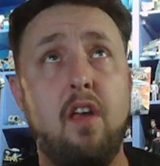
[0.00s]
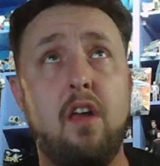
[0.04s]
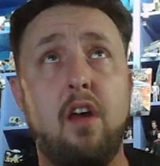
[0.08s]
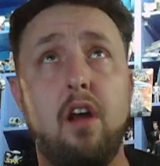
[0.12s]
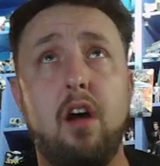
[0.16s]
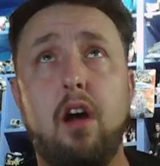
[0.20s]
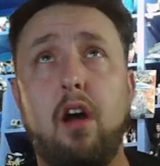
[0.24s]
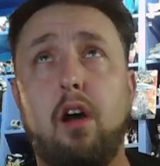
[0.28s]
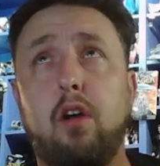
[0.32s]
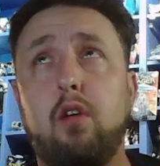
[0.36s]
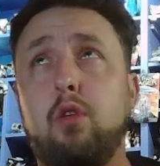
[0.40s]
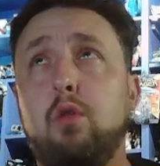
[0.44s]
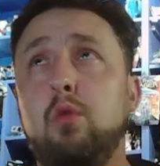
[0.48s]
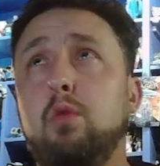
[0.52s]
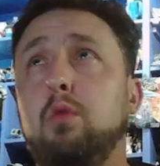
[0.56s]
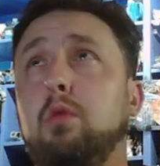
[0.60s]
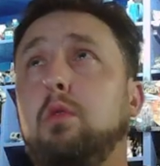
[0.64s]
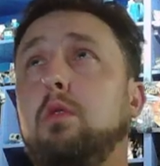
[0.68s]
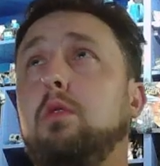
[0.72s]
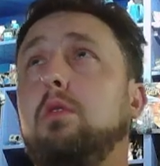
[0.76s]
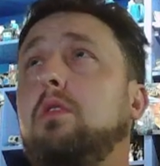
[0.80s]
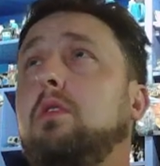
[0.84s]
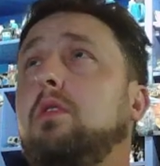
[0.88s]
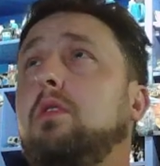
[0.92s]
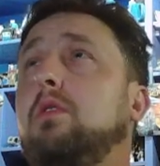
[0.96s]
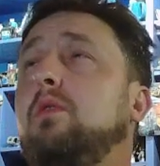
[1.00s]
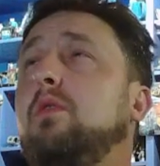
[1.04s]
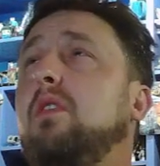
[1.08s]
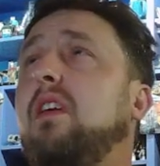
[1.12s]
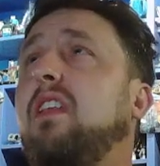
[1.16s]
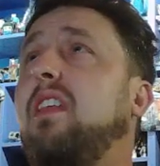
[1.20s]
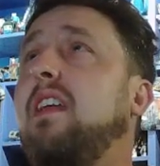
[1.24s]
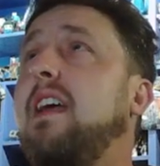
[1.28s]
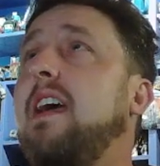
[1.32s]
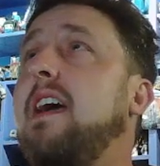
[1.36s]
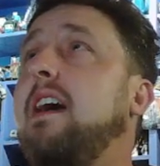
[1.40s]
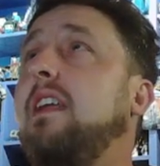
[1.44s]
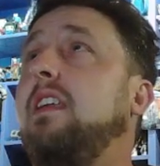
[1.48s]
a Kuluk who has
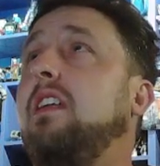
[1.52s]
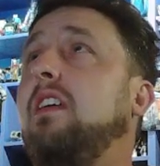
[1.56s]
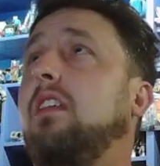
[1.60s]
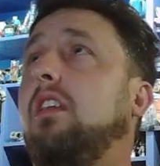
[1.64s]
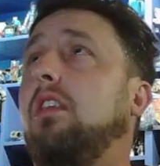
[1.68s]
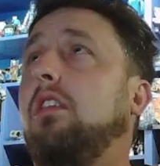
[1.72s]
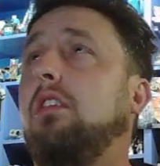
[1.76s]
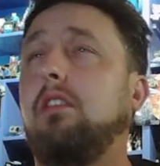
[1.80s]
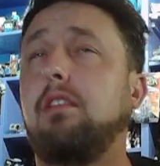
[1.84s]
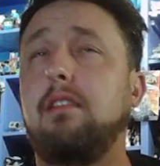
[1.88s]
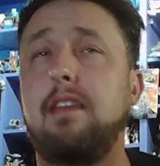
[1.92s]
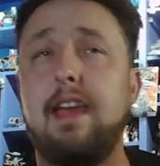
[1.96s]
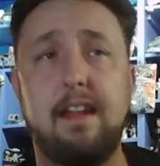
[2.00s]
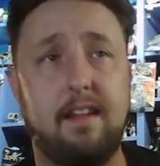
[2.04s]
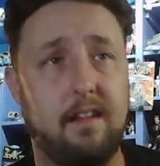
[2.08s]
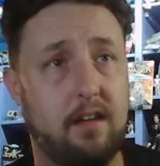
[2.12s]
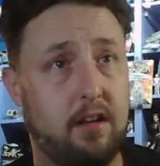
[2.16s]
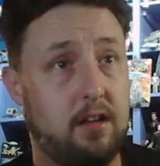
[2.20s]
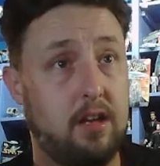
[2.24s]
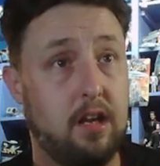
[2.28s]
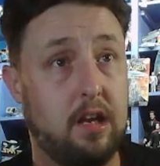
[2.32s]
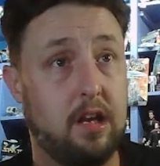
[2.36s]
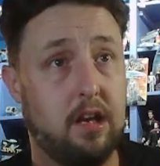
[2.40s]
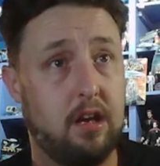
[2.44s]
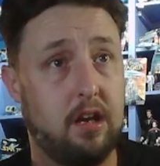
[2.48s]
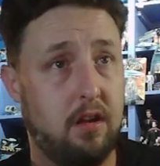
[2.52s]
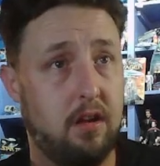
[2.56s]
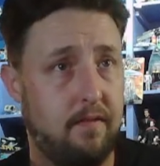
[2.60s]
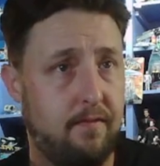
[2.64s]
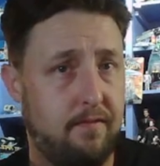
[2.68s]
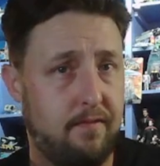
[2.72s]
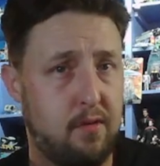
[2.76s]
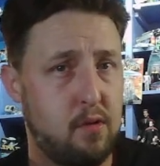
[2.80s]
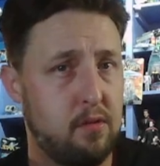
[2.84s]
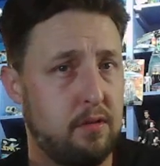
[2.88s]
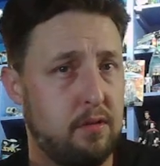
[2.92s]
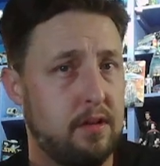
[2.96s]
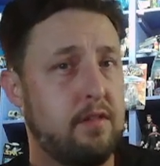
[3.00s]
had his skeleton
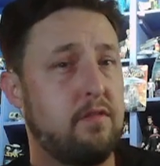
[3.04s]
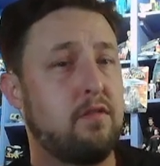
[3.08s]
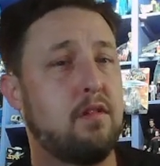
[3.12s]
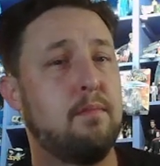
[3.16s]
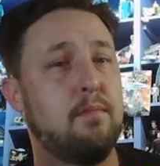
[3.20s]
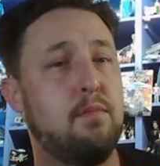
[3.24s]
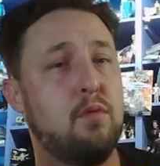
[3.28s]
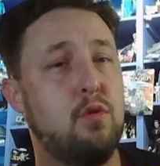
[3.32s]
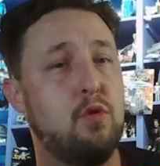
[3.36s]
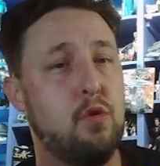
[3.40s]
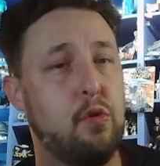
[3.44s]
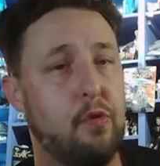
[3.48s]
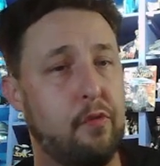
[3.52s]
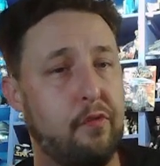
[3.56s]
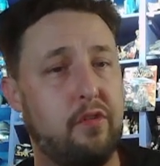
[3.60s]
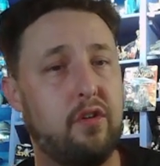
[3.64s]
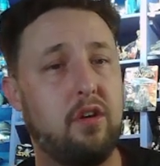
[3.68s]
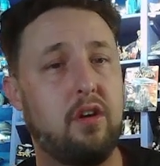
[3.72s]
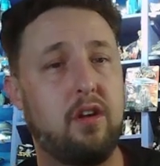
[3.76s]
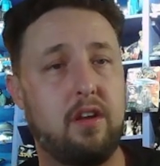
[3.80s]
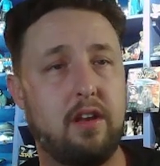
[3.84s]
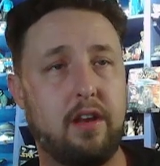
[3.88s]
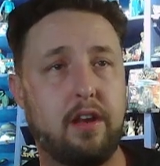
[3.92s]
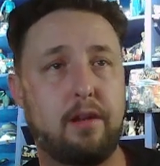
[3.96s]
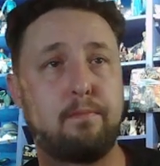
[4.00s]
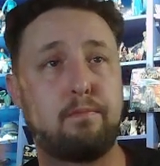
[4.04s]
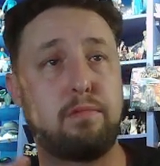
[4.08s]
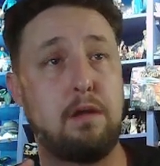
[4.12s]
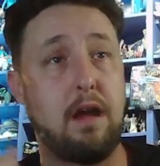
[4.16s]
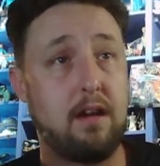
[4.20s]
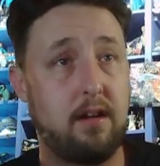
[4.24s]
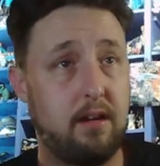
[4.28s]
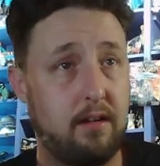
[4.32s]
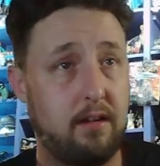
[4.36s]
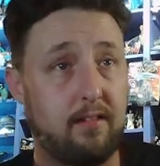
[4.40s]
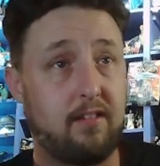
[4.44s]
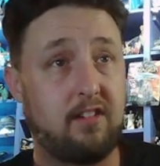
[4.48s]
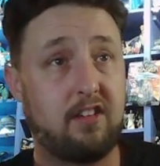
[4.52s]
fully removed,
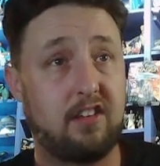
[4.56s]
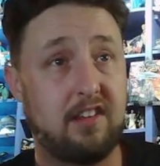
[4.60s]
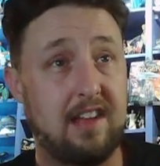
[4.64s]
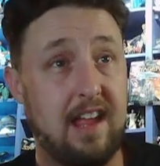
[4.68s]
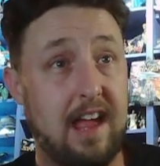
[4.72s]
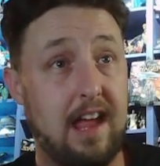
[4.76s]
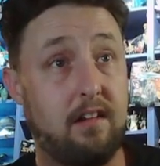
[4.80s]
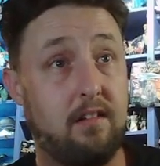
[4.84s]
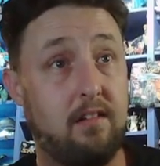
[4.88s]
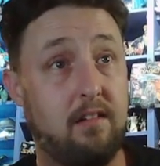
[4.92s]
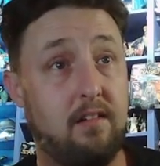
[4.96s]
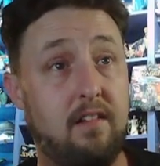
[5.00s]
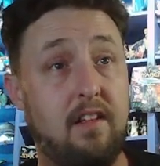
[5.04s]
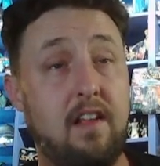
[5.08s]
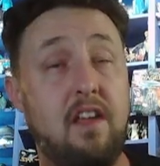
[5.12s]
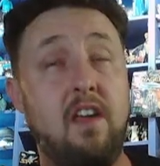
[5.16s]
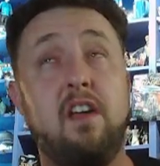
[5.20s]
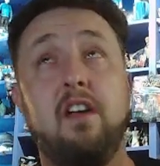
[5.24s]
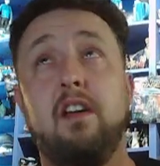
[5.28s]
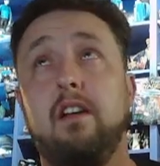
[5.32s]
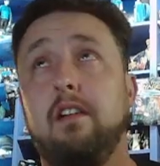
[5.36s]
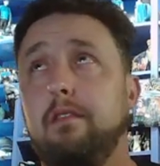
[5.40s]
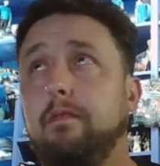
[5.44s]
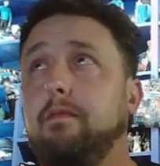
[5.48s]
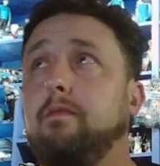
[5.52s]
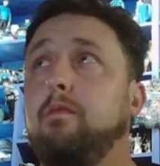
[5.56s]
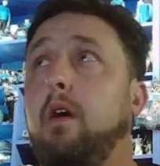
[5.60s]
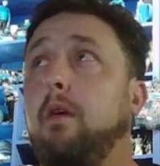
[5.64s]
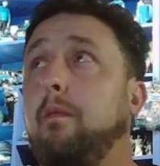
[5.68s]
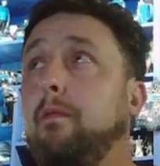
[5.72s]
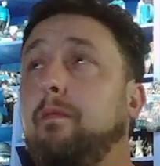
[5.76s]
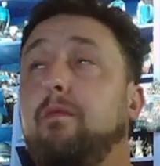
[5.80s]
Predator style. Well,